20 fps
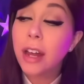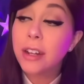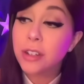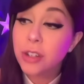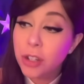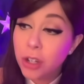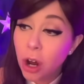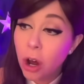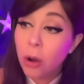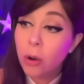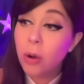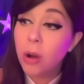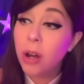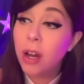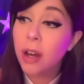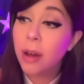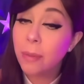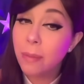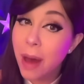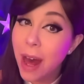yeah. and so
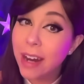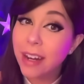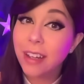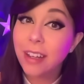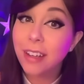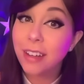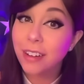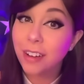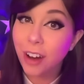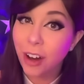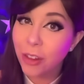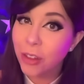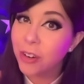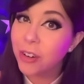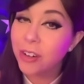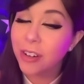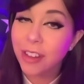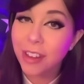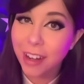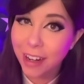many
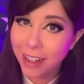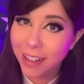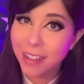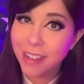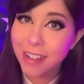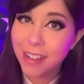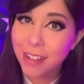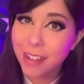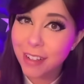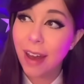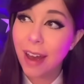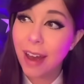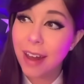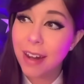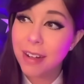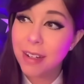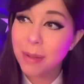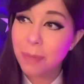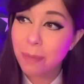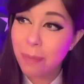other things.
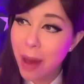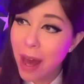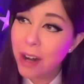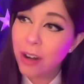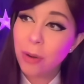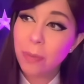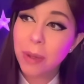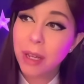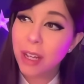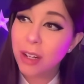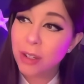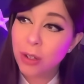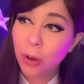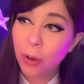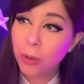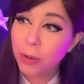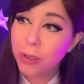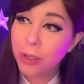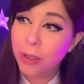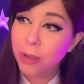And men are being
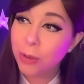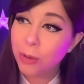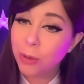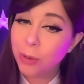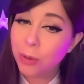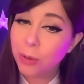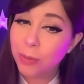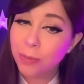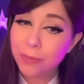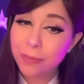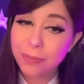told to,